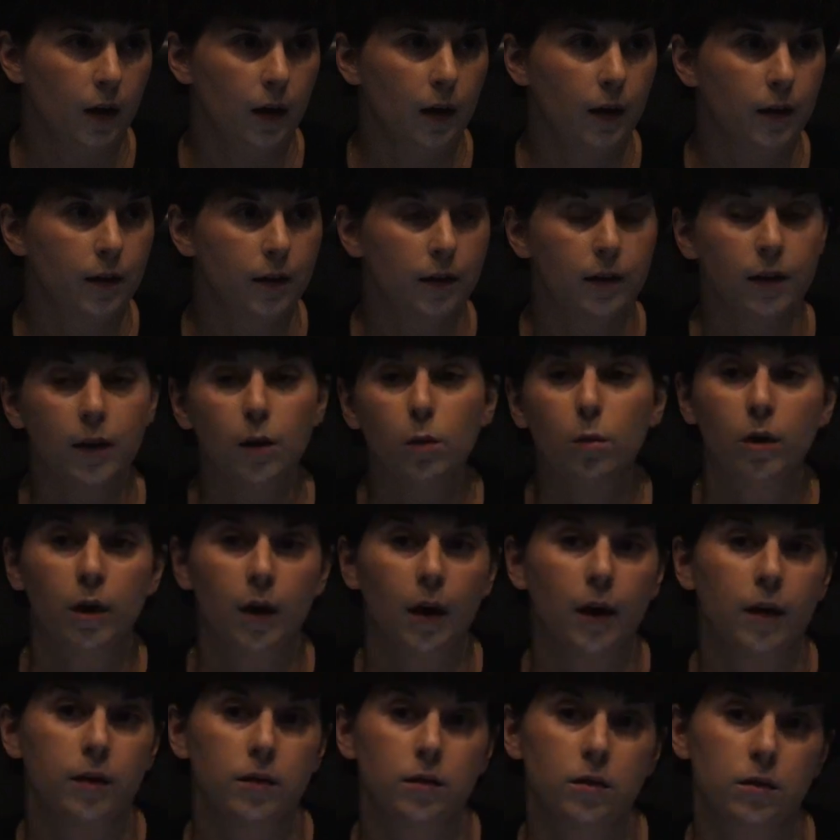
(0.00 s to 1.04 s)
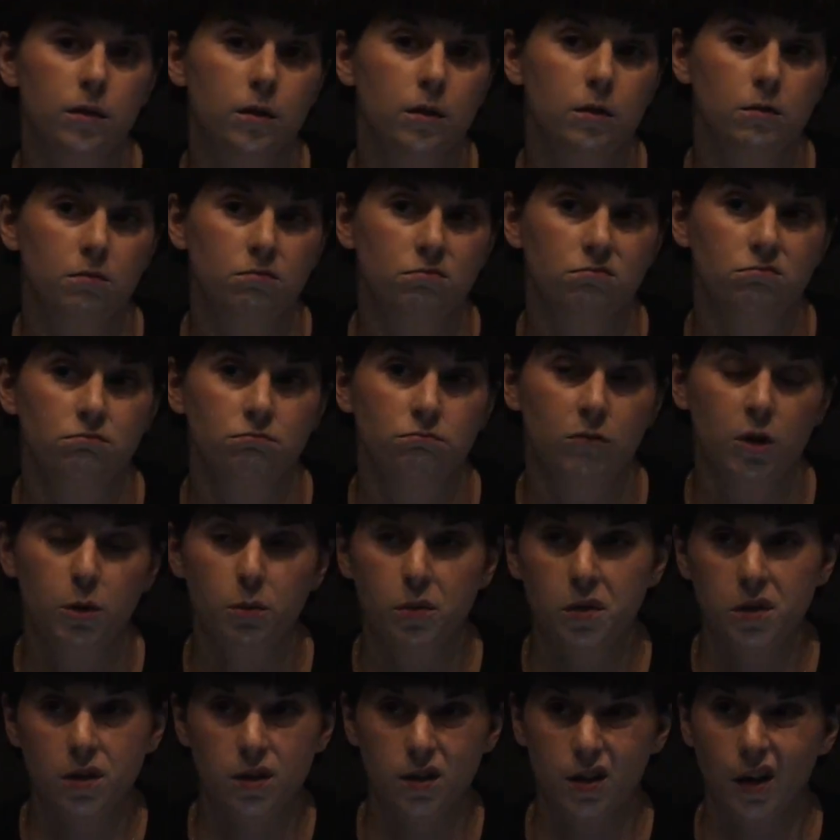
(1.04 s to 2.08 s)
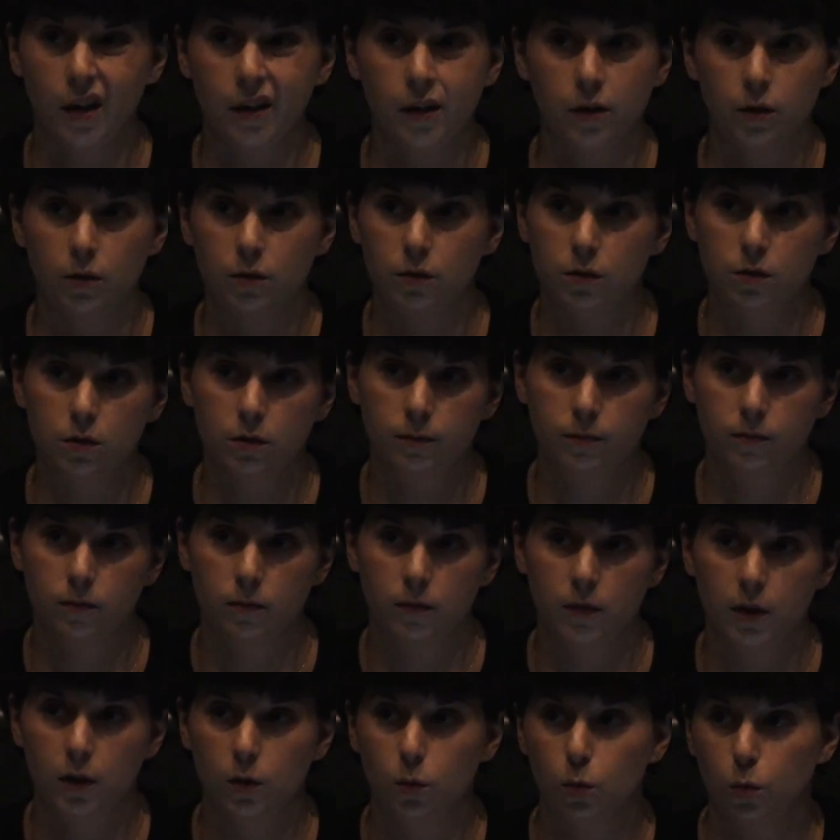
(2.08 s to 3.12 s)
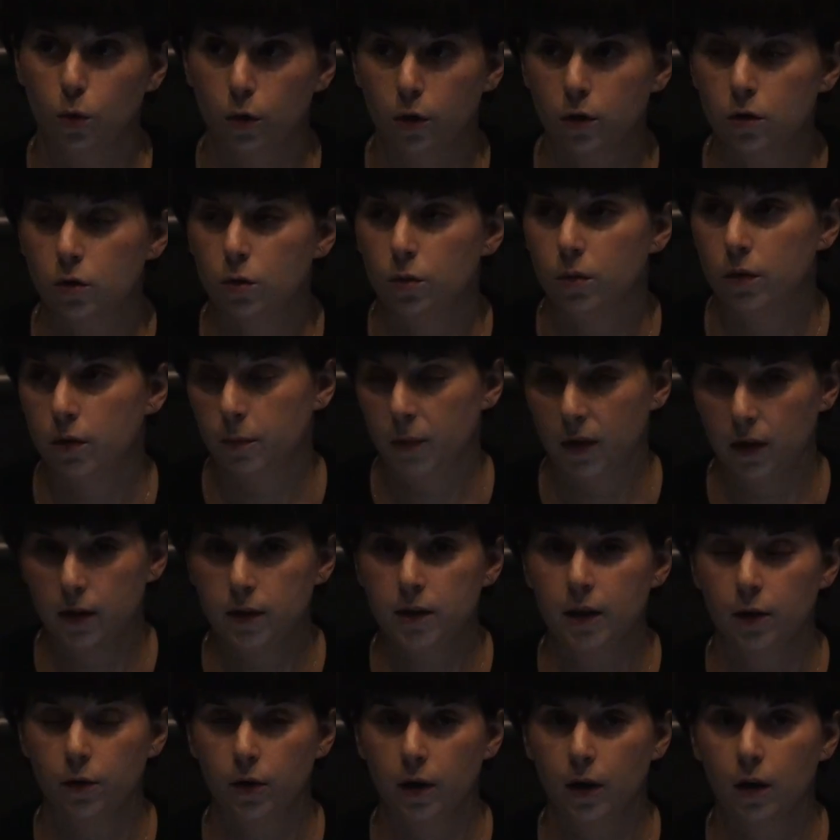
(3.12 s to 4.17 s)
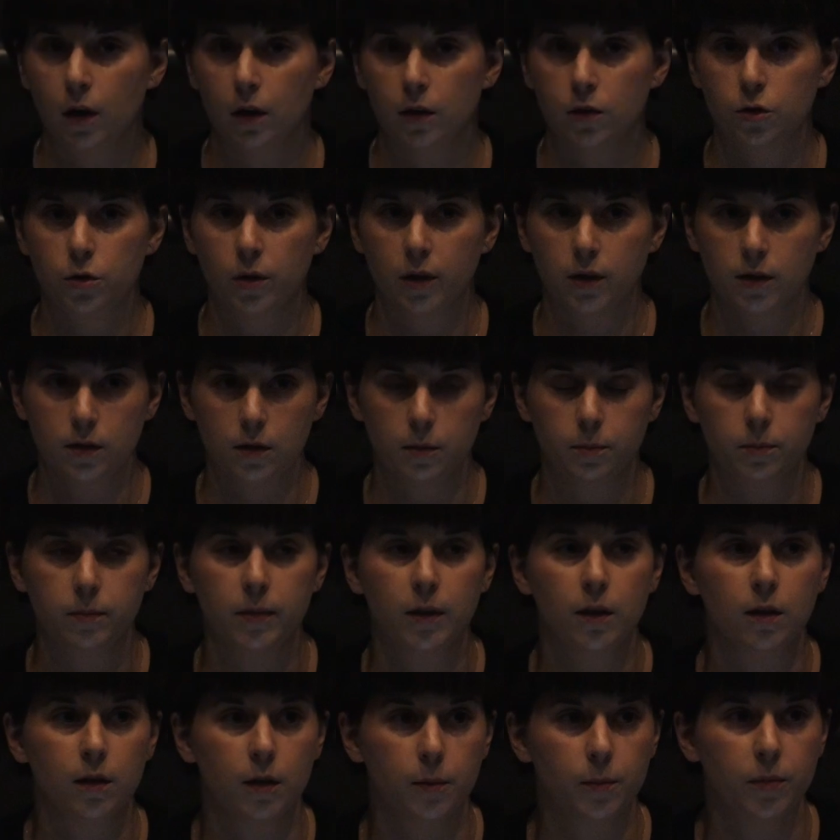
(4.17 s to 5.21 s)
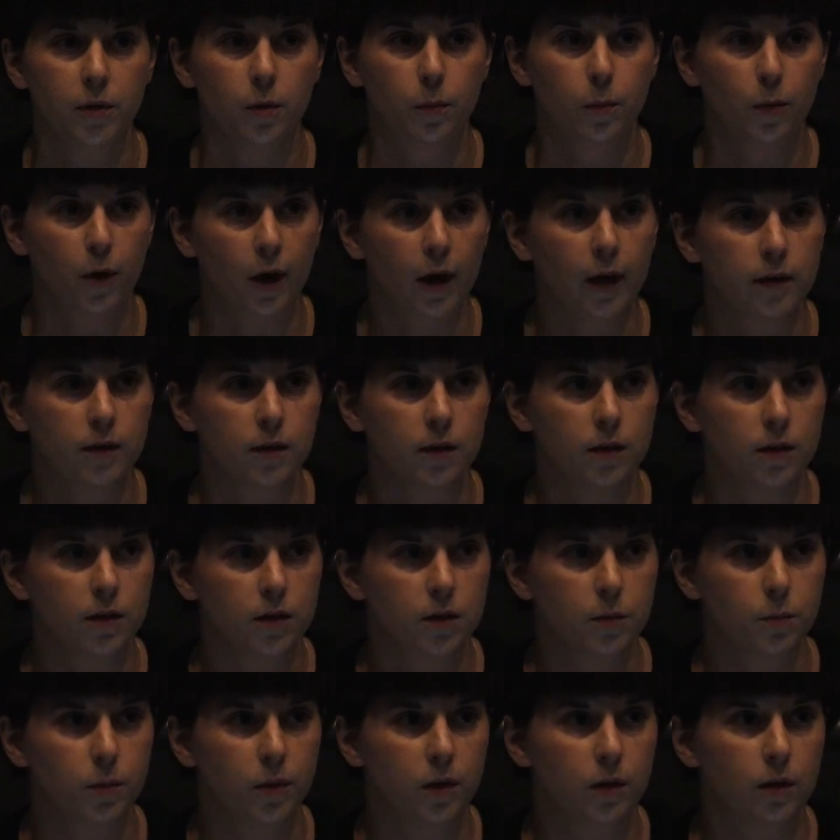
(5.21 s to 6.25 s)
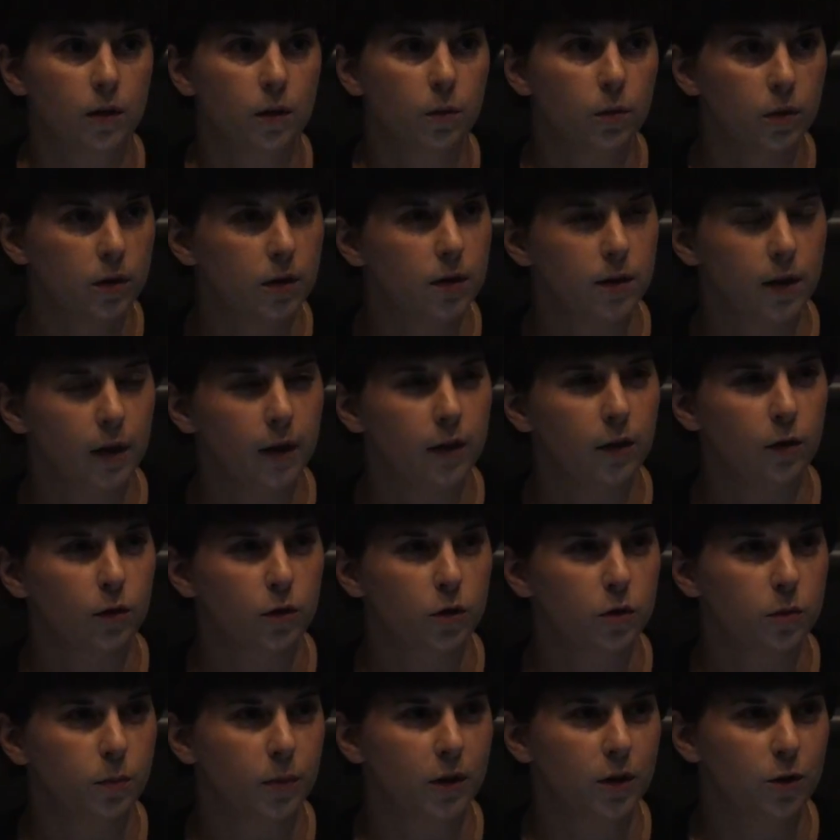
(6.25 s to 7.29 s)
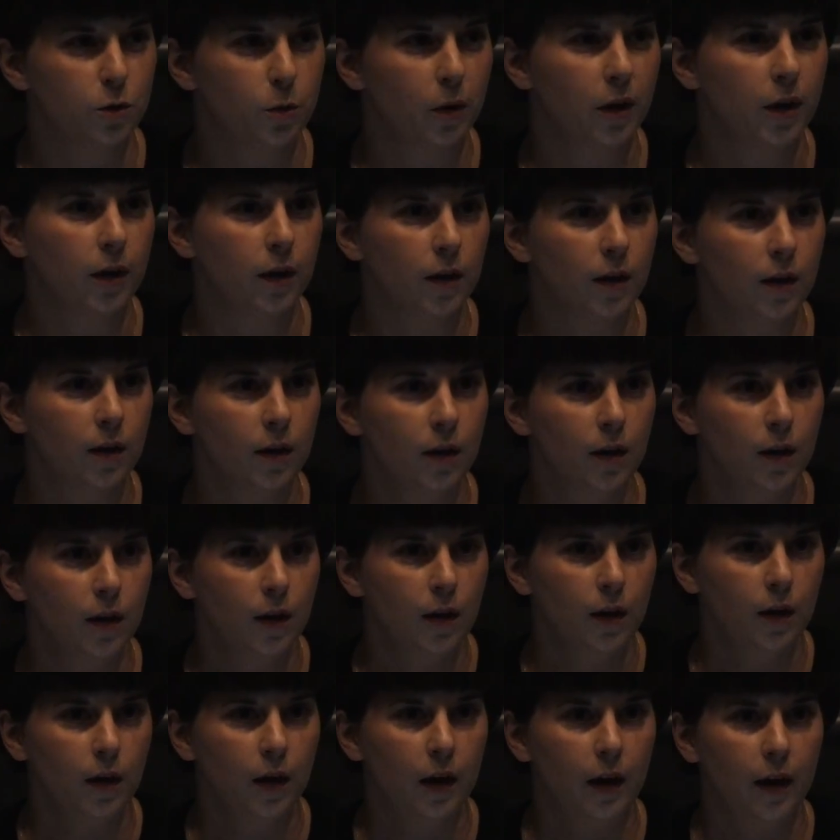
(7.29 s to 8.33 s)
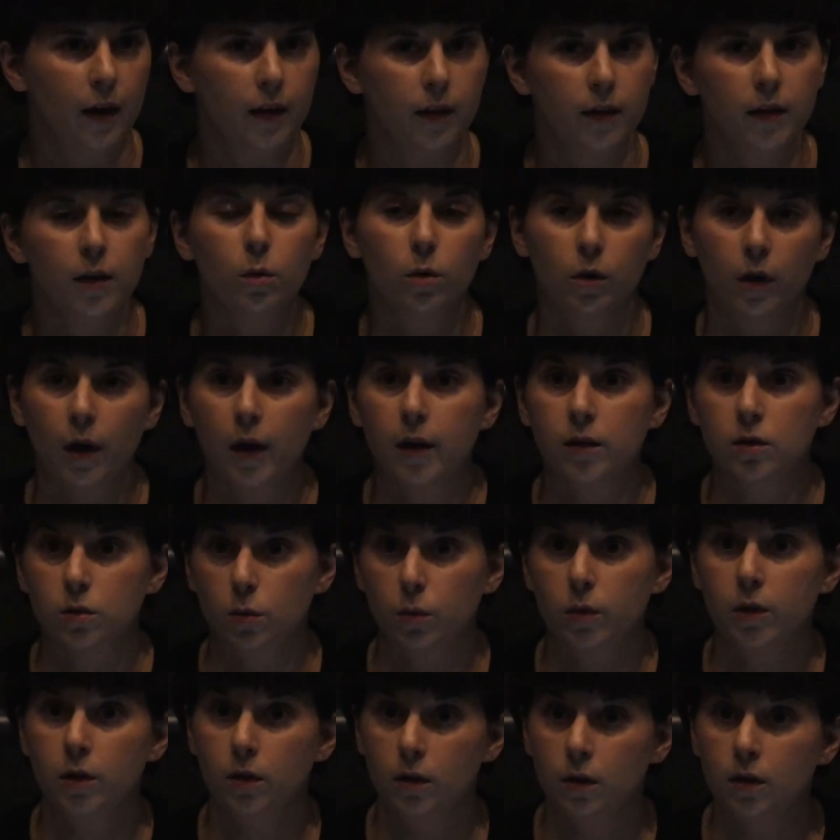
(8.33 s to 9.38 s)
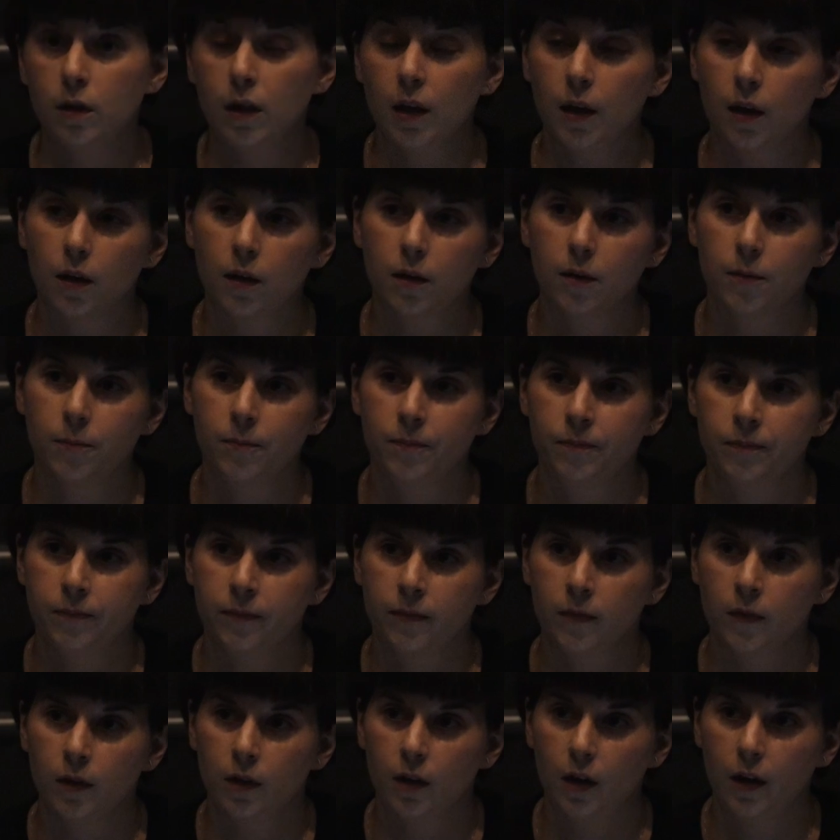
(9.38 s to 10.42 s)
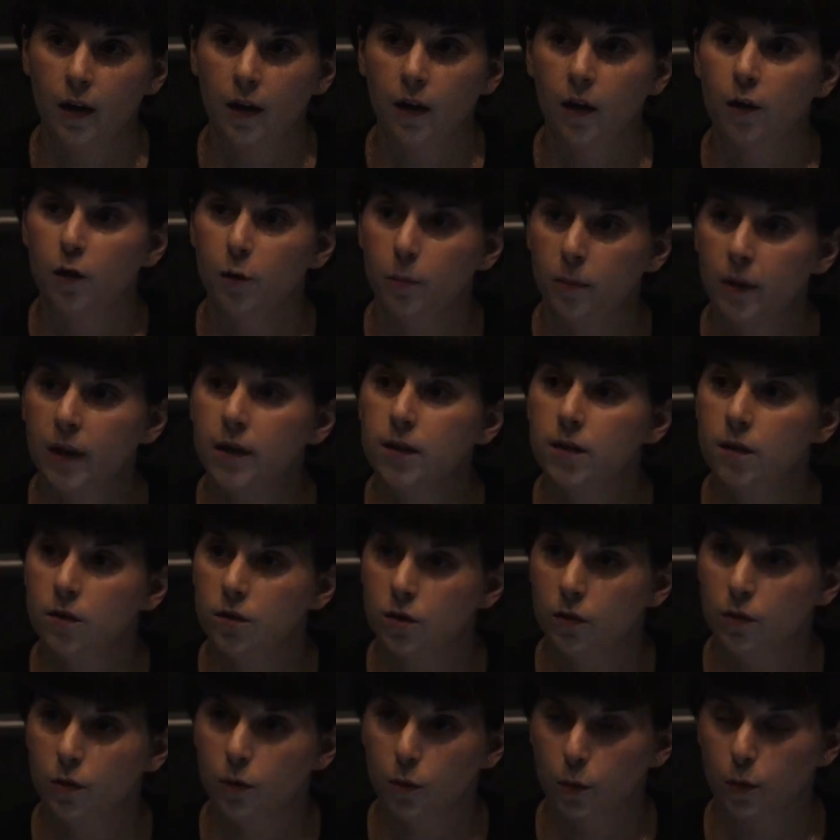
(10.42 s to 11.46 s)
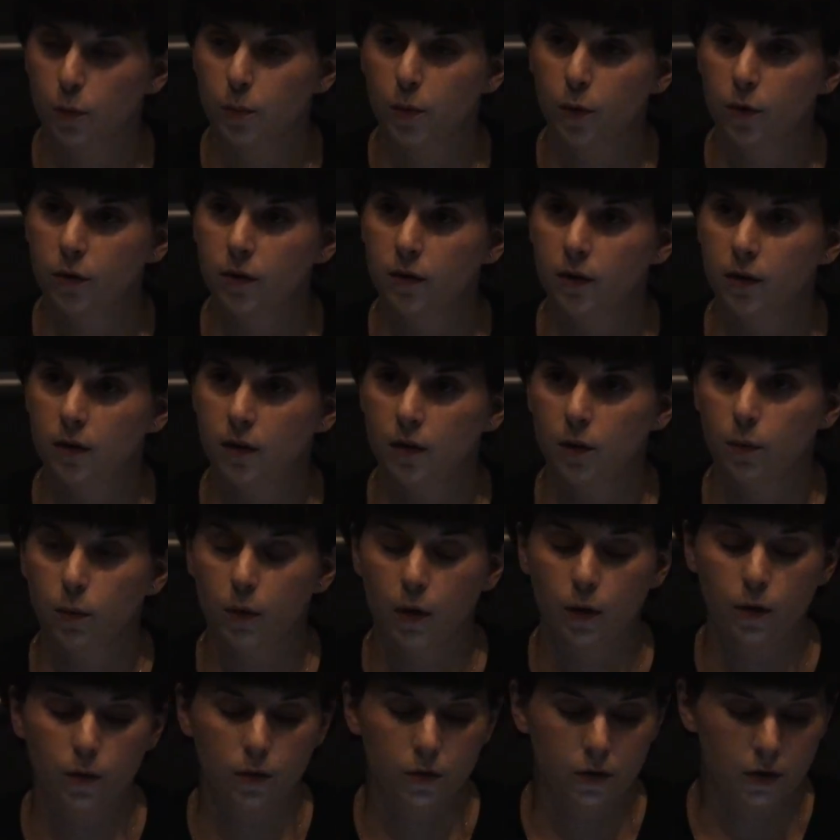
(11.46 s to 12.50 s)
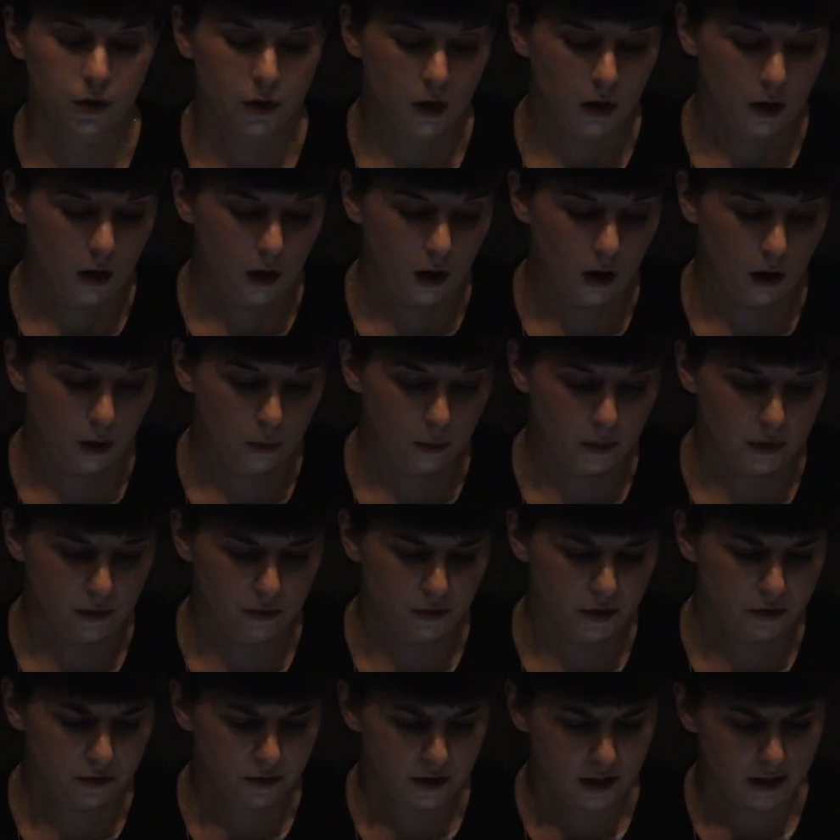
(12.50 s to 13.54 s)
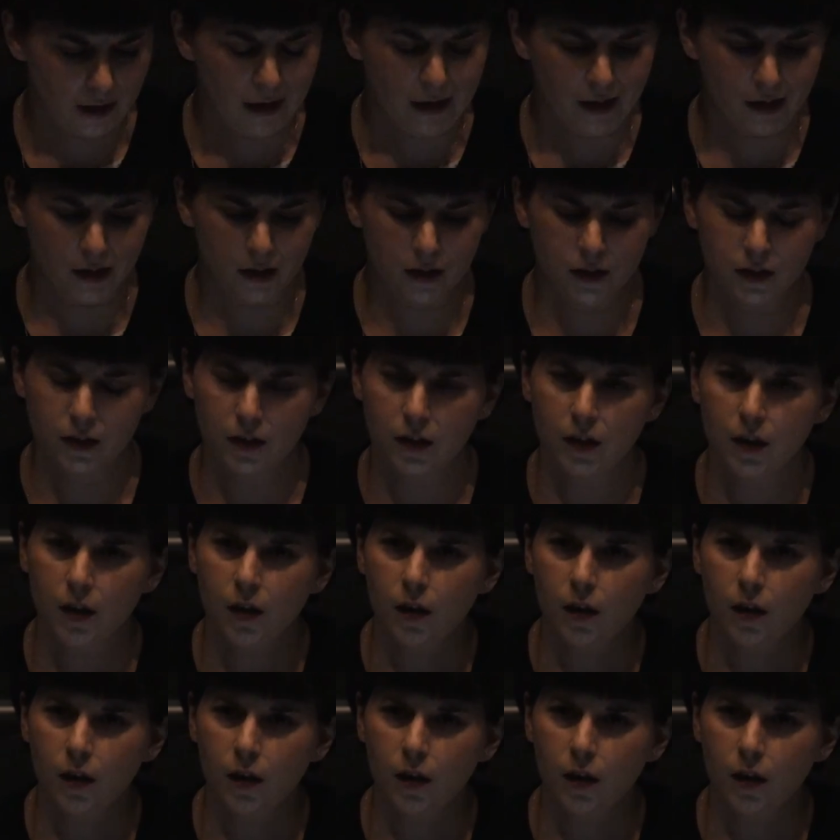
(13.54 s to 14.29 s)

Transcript: And they were asked. They were designers. They'd worked with military contracts to build up their practice, but they were designers by training. And they were asked, what do you think? And on the basis of the report that they wrote in '58,